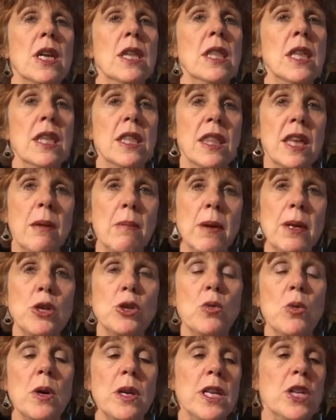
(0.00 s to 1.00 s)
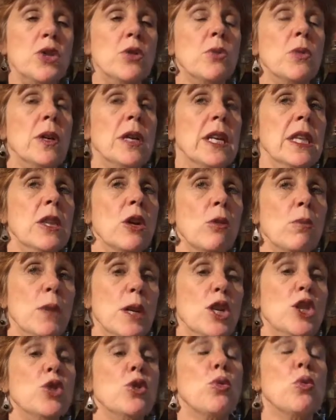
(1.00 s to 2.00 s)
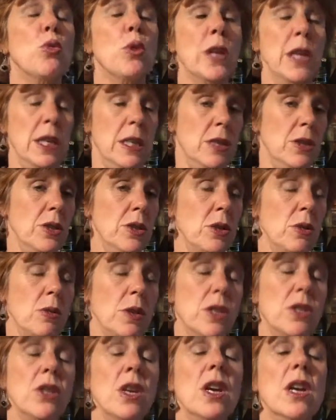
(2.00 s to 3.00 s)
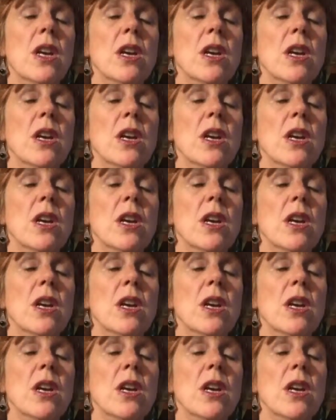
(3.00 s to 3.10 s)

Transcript: and they think by 2020 there'll be 20 distilleries.